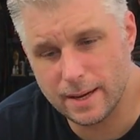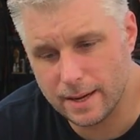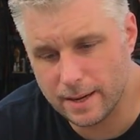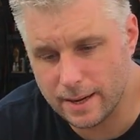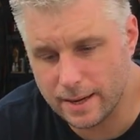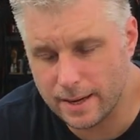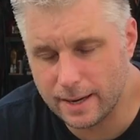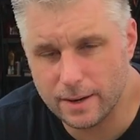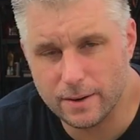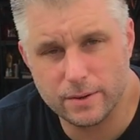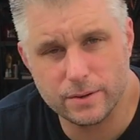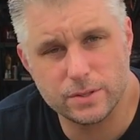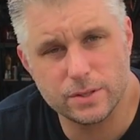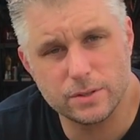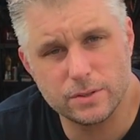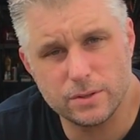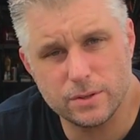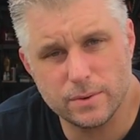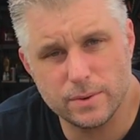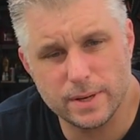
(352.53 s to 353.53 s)
and I can also
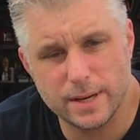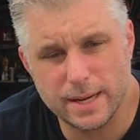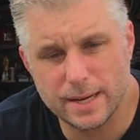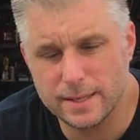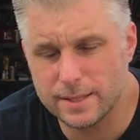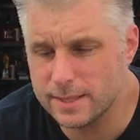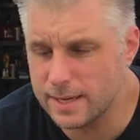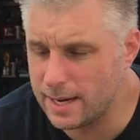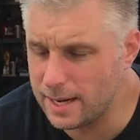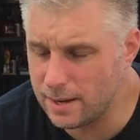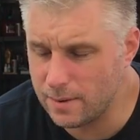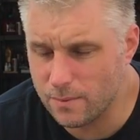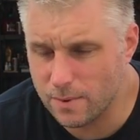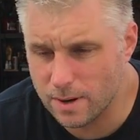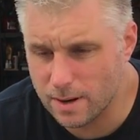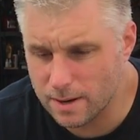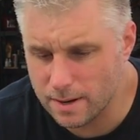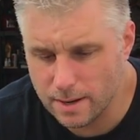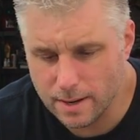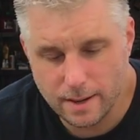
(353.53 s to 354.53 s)
do a nice setting
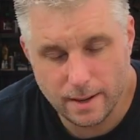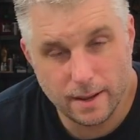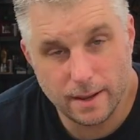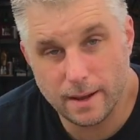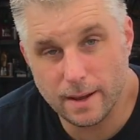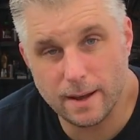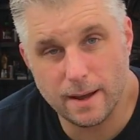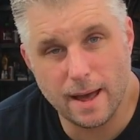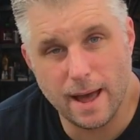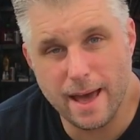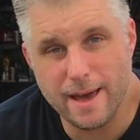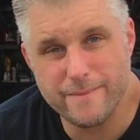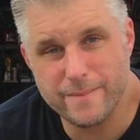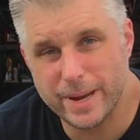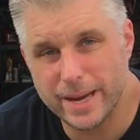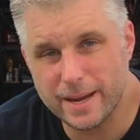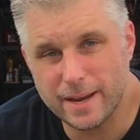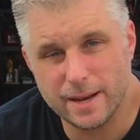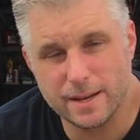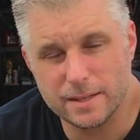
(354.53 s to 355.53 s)
where I have
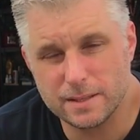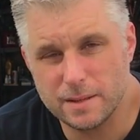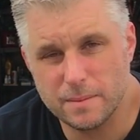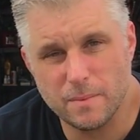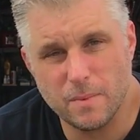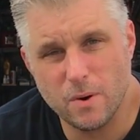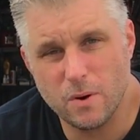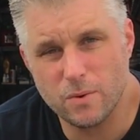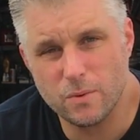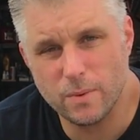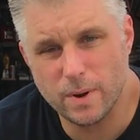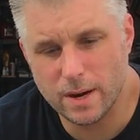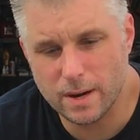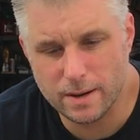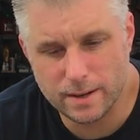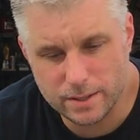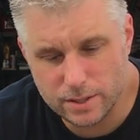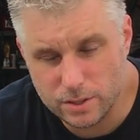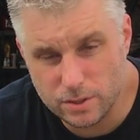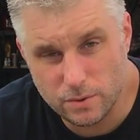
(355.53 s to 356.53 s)
my custom mode
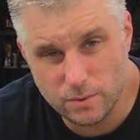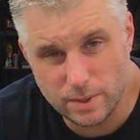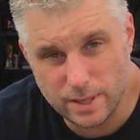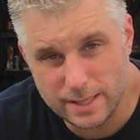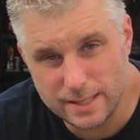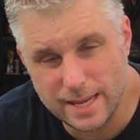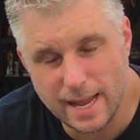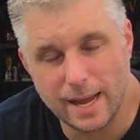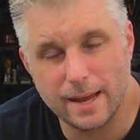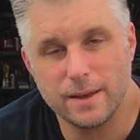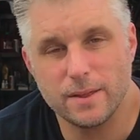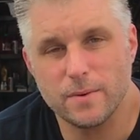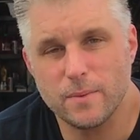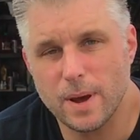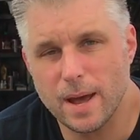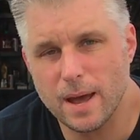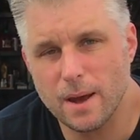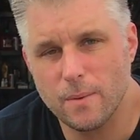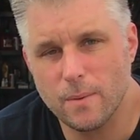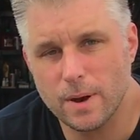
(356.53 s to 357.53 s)
where it's tuned exactly the
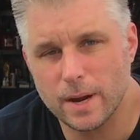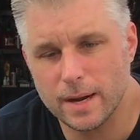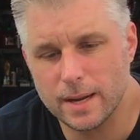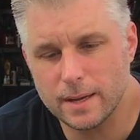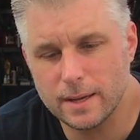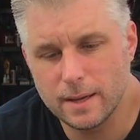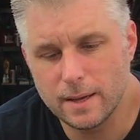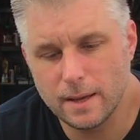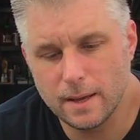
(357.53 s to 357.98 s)
way I want it.